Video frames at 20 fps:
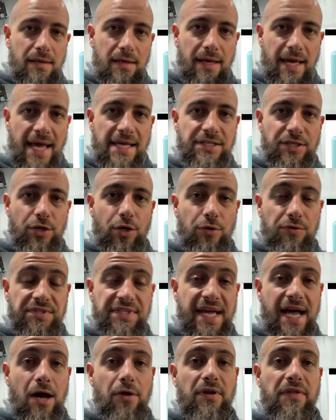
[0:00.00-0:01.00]
as it goes
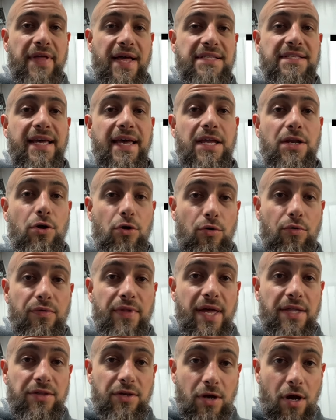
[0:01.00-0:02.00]
down, and that's how you know
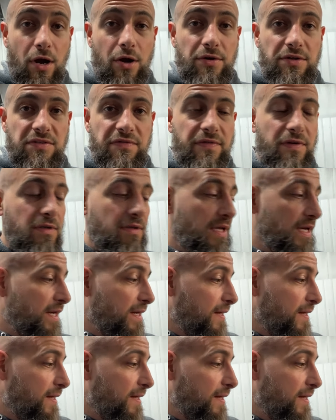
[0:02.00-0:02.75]
that the car is filled.